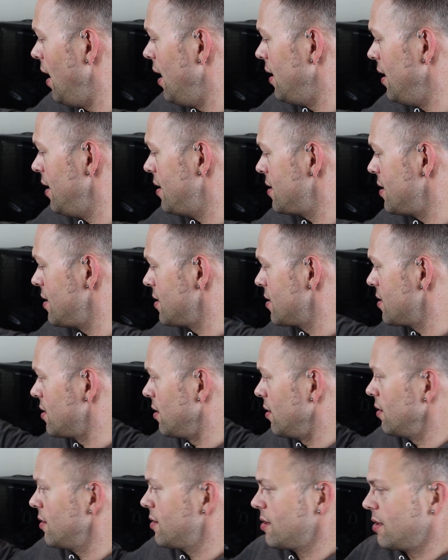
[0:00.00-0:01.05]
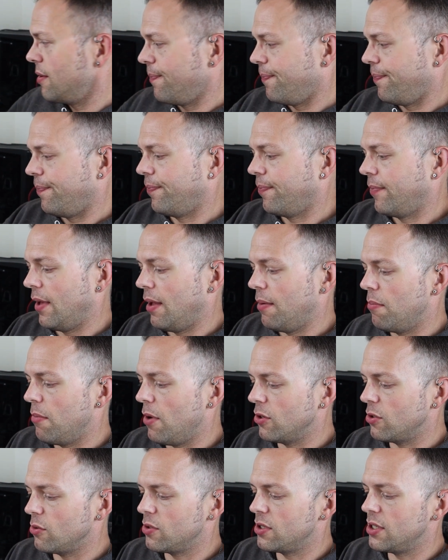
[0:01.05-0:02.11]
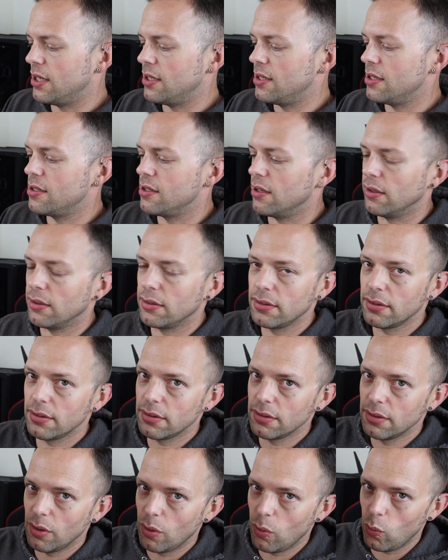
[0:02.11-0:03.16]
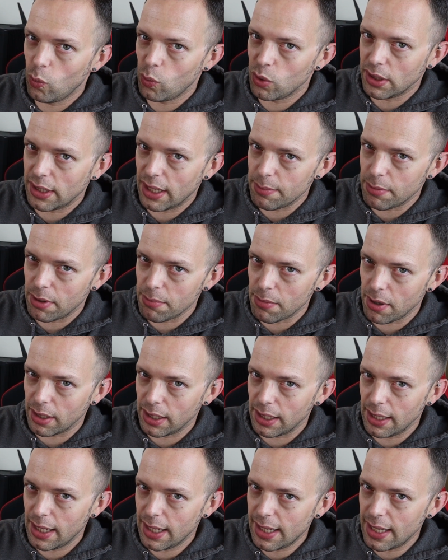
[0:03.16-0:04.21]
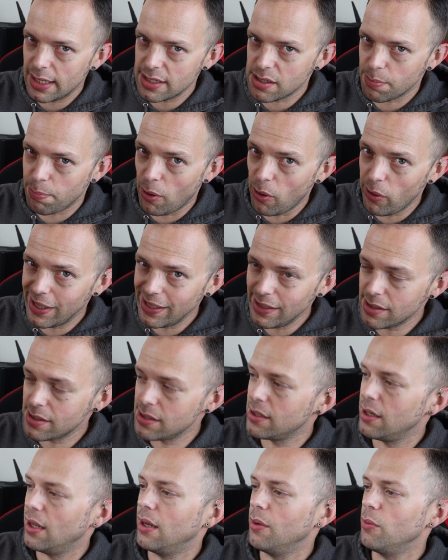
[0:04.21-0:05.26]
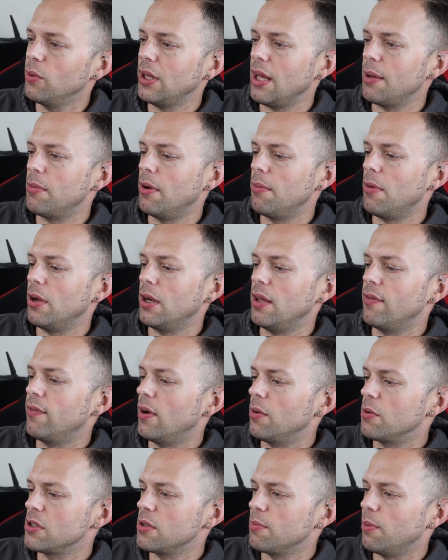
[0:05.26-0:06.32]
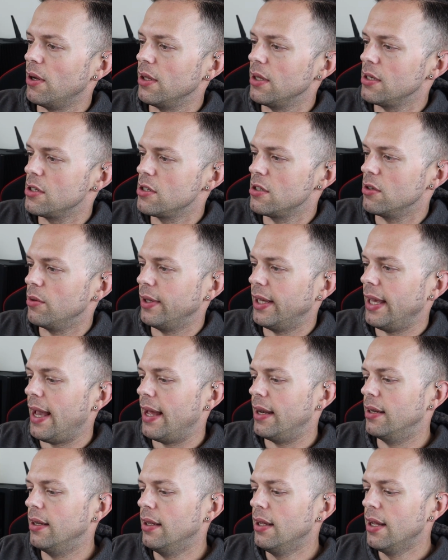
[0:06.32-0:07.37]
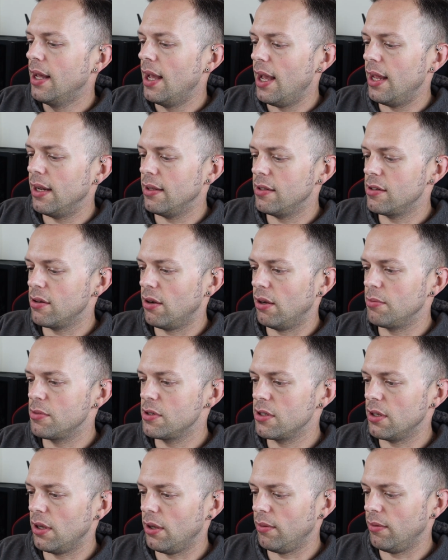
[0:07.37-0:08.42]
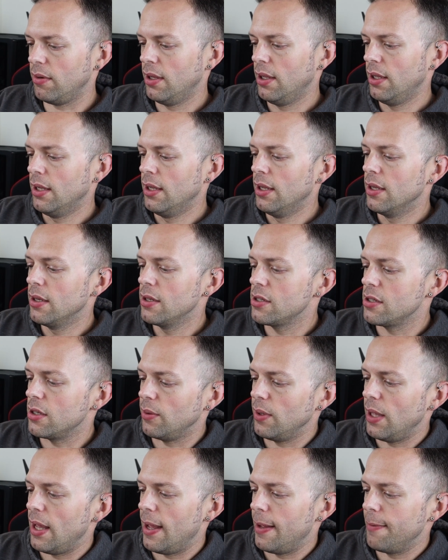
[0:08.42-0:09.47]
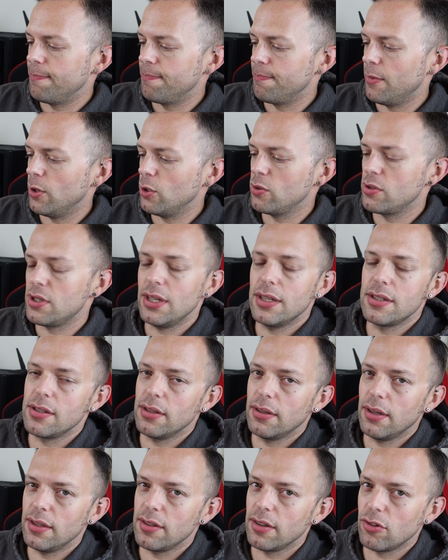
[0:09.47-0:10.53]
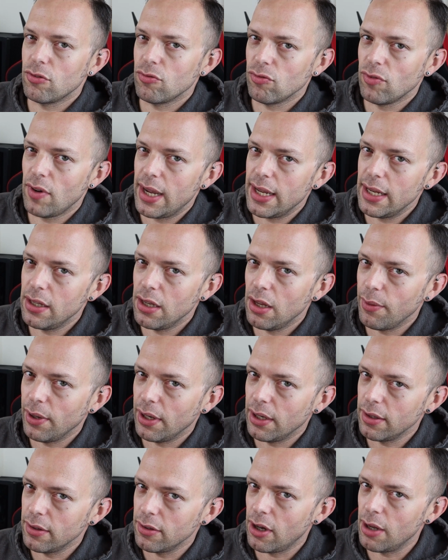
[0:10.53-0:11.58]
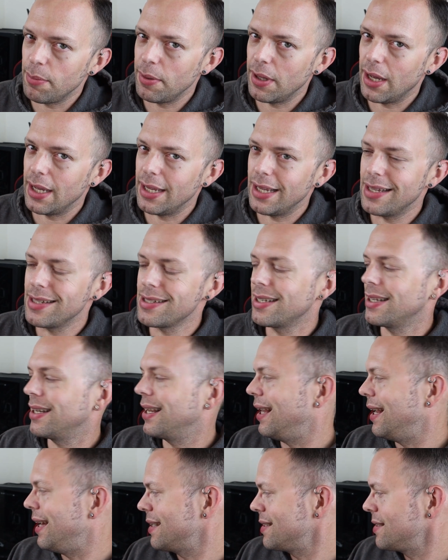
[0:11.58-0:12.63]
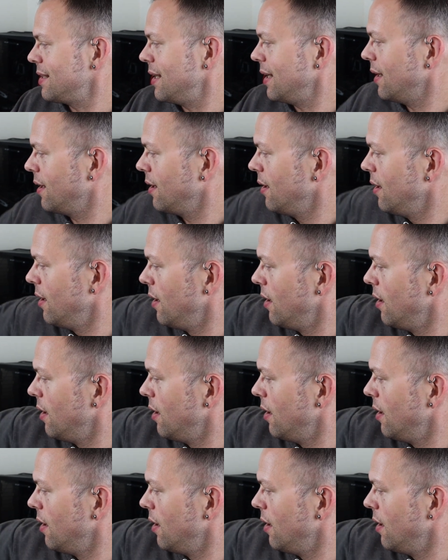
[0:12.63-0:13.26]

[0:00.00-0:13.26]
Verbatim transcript: in this instance model citizen would get my money. It gets the points and it would get my money if I was to buy these two again anytime soon. So yeah, Model Citizen is a great New England IPA. It's classic